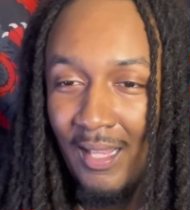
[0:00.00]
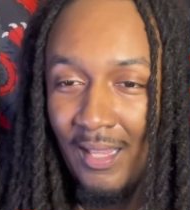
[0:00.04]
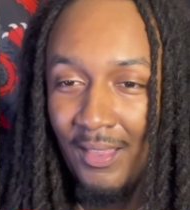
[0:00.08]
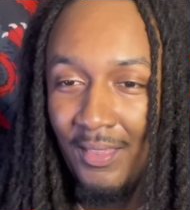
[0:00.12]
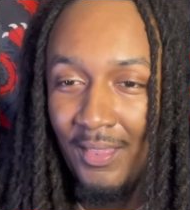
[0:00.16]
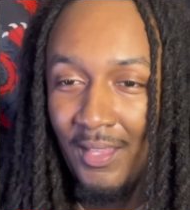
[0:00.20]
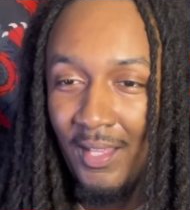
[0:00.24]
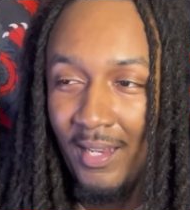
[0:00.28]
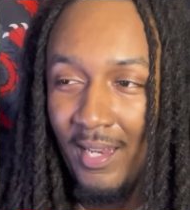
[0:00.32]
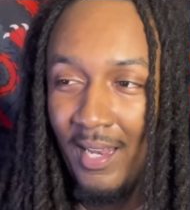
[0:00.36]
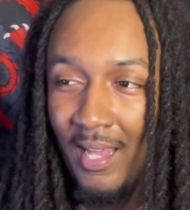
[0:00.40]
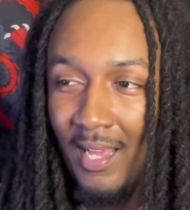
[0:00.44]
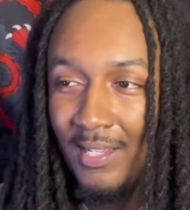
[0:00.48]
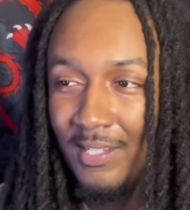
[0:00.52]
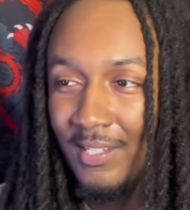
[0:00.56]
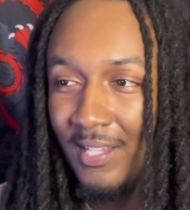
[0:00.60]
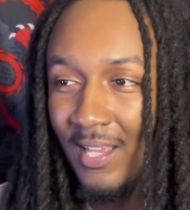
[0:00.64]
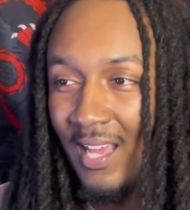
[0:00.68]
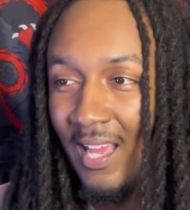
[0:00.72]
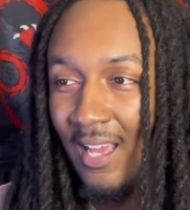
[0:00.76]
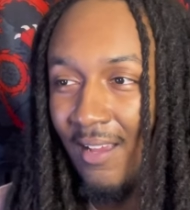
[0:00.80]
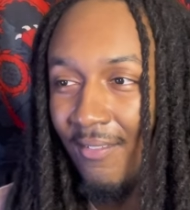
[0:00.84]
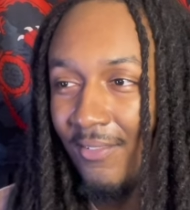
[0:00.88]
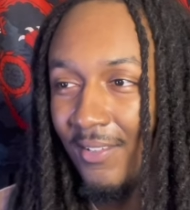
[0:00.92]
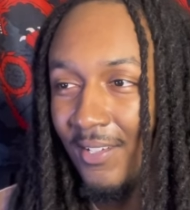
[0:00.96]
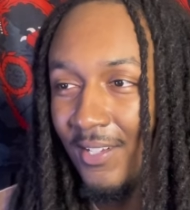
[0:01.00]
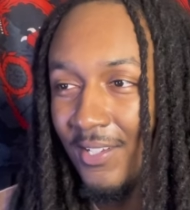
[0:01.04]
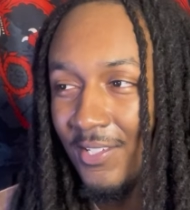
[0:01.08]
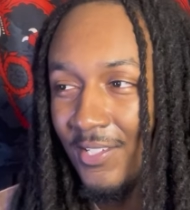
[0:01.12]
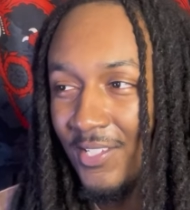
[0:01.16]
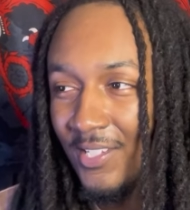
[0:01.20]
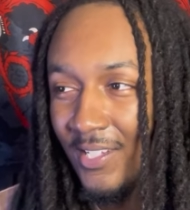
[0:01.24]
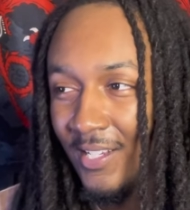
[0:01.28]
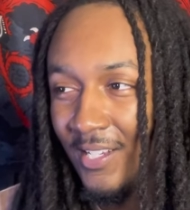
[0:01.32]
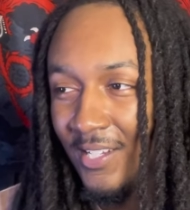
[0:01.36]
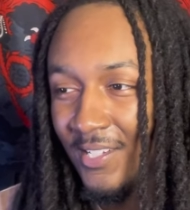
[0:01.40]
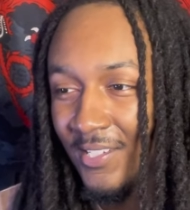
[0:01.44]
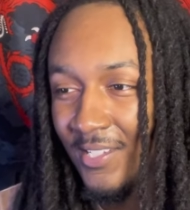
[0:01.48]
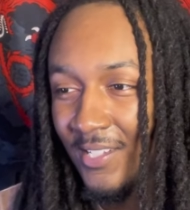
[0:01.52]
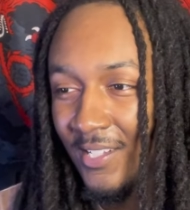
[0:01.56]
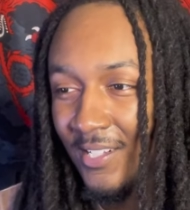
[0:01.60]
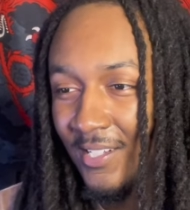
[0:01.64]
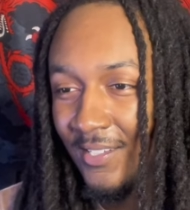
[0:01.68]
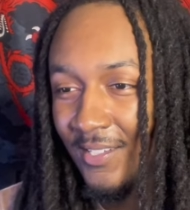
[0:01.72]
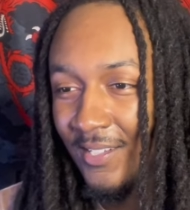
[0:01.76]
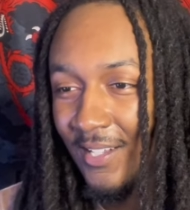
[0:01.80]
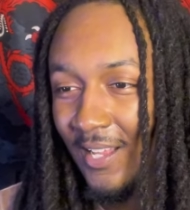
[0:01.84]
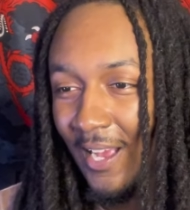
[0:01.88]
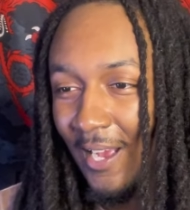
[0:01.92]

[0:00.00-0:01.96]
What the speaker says: The next half of the season,